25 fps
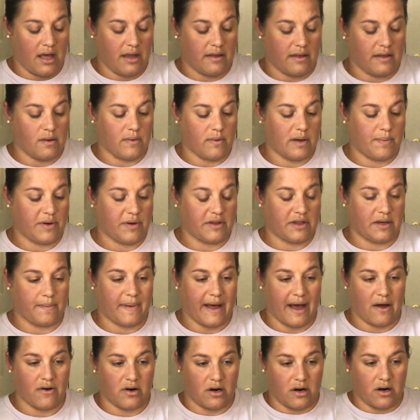that we put the
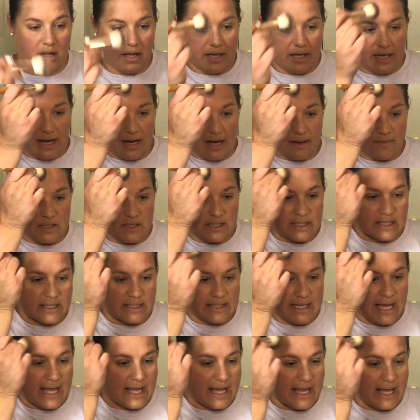powder on, and I'm just gonna
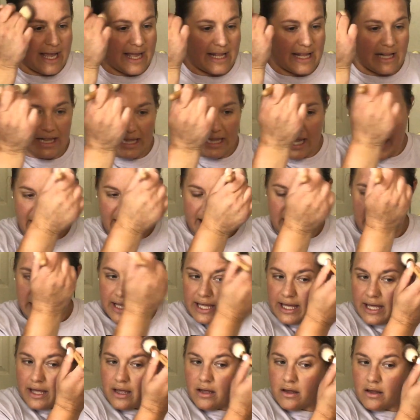take it and
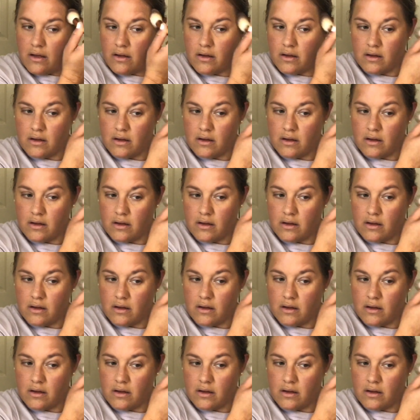lightly